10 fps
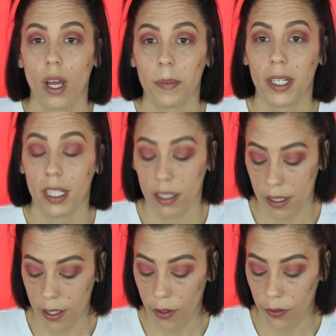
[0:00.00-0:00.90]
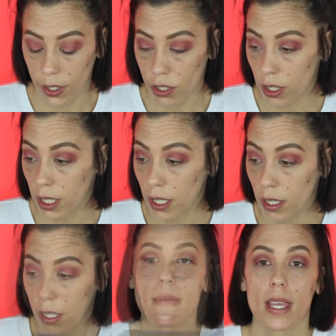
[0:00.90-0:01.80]
I'm getting so
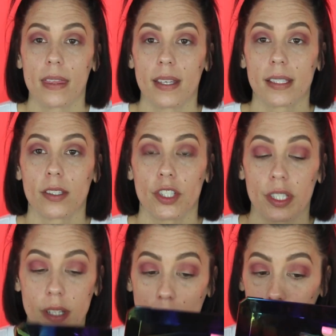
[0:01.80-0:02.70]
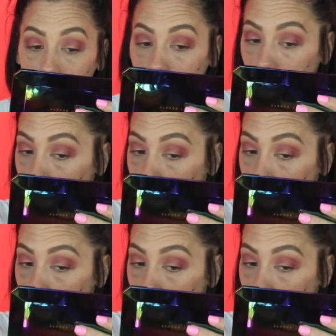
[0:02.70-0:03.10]
frustrated. This is just not what I had